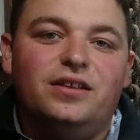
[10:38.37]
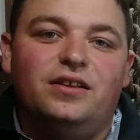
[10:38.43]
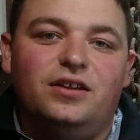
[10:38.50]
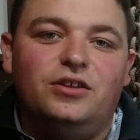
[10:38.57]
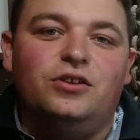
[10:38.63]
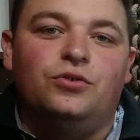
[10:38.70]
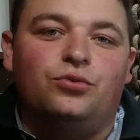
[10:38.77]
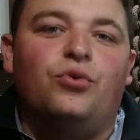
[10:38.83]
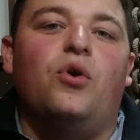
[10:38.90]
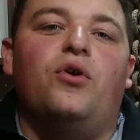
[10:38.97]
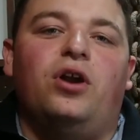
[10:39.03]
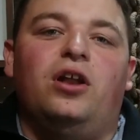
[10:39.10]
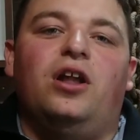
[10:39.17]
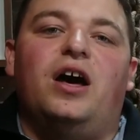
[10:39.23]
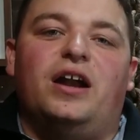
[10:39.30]
You throw out
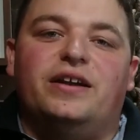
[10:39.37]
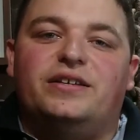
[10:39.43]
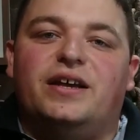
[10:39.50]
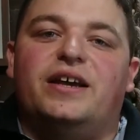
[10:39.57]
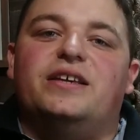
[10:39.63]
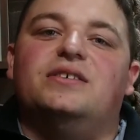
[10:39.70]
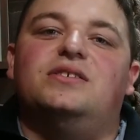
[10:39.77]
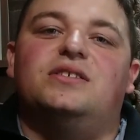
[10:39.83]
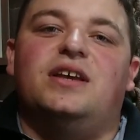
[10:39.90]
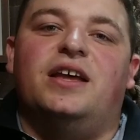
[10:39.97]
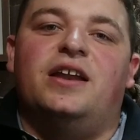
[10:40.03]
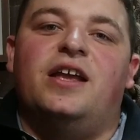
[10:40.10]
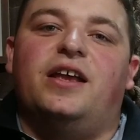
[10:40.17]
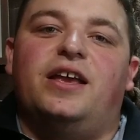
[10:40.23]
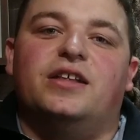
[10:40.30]
a lot of dice
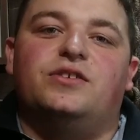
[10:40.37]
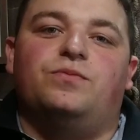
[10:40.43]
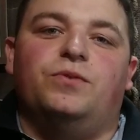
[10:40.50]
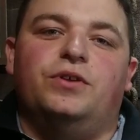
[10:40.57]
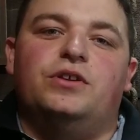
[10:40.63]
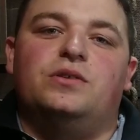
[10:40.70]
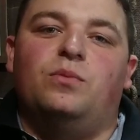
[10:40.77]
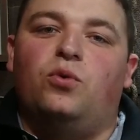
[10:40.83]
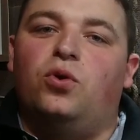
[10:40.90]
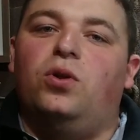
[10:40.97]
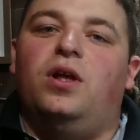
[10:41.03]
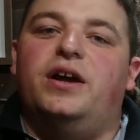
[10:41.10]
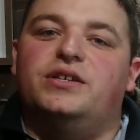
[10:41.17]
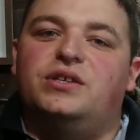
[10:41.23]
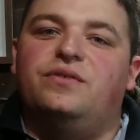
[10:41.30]
and it gets really
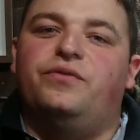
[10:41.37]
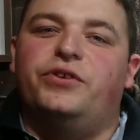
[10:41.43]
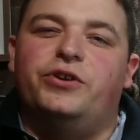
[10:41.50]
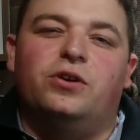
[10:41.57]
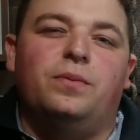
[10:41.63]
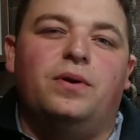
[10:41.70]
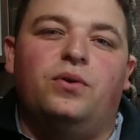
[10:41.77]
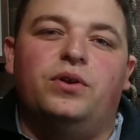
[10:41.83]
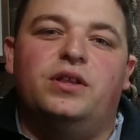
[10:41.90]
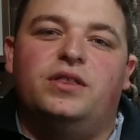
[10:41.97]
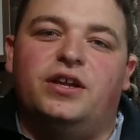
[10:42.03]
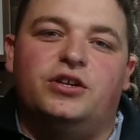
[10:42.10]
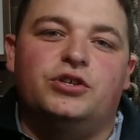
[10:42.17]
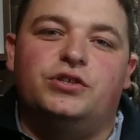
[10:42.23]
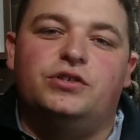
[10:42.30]
demoralizing for your opponent.
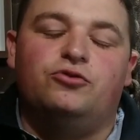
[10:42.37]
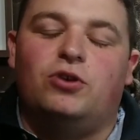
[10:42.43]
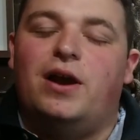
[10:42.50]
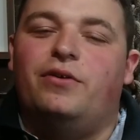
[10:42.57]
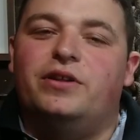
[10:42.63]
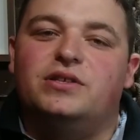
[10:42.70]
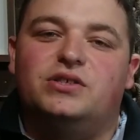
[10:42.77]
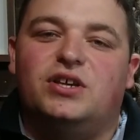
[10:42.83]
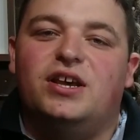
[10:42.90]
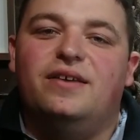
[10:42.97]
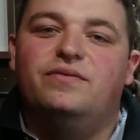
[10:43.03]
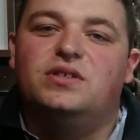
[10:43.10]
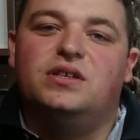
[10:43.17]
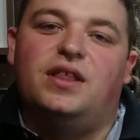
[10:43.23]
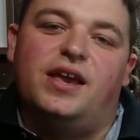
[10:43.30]
They just drown in
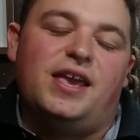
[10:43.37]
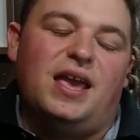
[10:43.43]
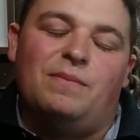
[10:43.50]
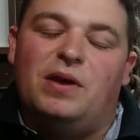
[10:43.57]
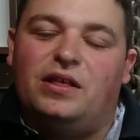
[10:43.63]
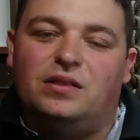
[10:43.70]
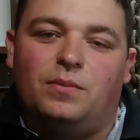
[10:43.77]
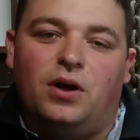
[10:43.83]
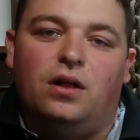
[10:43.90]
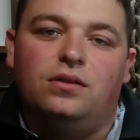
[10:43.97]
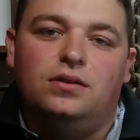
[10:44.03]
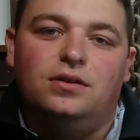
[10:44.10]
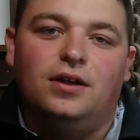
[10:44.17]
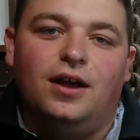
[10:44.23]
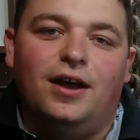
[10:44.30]
saves and they can't make them
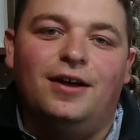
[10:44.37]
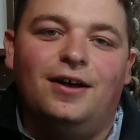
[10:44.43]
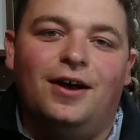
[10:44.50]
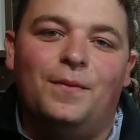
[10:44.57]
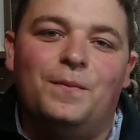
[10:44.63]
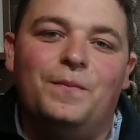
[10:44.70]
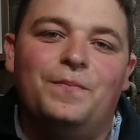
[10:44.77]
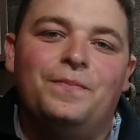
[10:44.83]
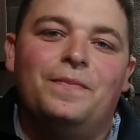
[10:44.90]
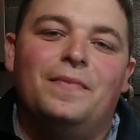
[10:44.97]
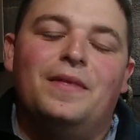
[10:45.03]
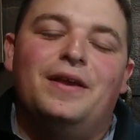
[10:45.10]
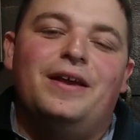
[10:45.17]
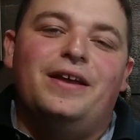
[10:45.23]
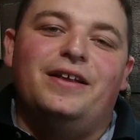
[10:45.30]
all.
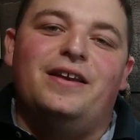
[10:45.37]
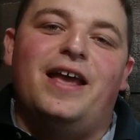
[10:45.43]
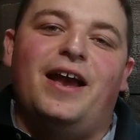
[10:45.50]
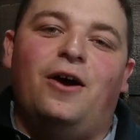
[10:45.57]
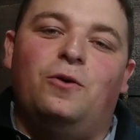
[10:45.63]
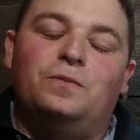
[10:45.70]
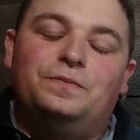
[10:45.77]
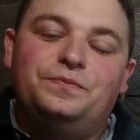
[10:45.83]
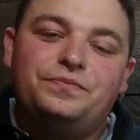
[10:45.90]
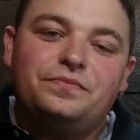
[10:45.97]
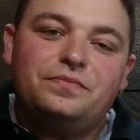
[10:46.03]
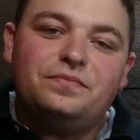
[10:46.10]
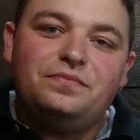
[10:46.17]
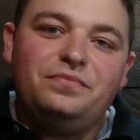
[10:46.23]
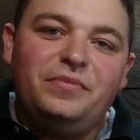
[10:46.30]
Now,
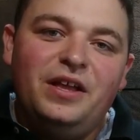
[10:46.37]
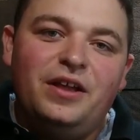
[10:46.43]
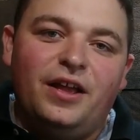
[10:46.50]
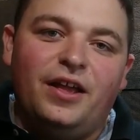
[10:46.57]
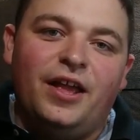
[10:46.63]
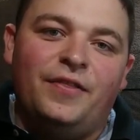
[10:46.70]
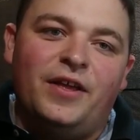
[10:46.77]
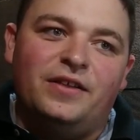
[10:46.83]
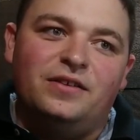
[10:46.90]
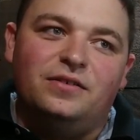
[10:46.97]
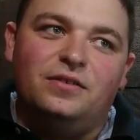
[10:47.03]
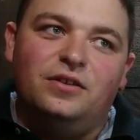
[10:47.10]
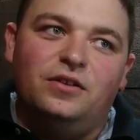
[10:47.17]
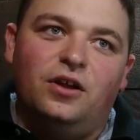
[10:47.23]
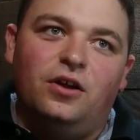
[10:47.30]
and
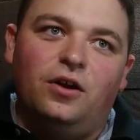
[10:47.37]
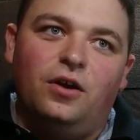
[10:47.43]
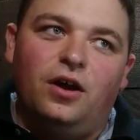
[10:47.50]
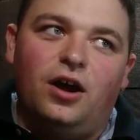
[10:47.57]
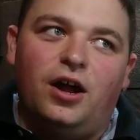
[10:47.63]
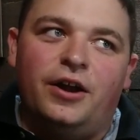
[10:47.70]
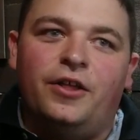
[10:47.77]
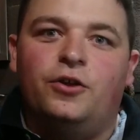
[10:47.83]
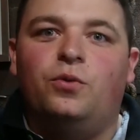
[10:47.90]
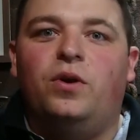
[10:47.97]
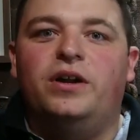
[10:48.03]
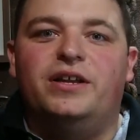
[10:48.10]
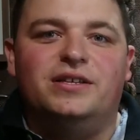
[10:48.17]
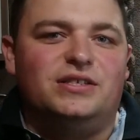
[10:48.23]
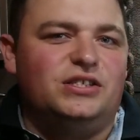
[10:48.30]
then another
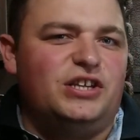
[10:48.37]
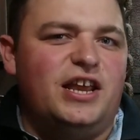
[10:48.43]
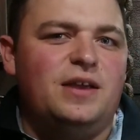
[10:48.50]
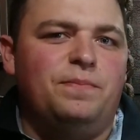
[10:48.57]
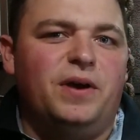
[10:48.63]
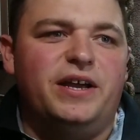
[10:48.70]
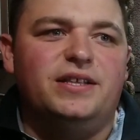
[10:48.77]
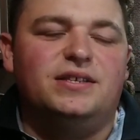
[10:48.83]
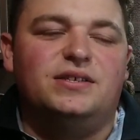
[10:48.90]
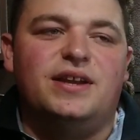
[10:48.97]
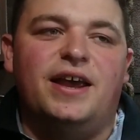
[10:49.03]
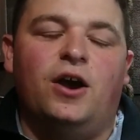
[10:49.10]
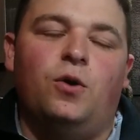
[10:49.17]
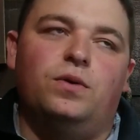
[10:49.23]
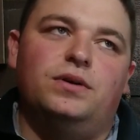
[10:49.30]
one is snake bites.
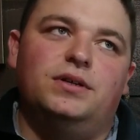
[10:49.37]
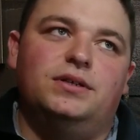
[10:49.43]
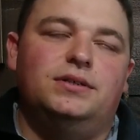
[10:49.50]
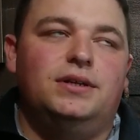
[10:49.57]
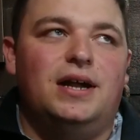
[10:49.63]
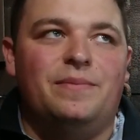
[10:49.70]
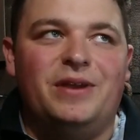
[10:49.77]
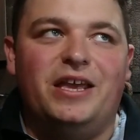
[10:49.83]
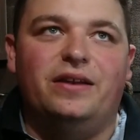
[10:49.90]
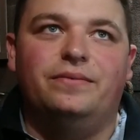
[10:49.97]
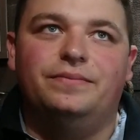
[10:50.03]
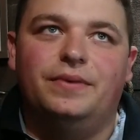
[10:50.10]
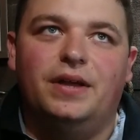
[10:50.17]
Now, I mean,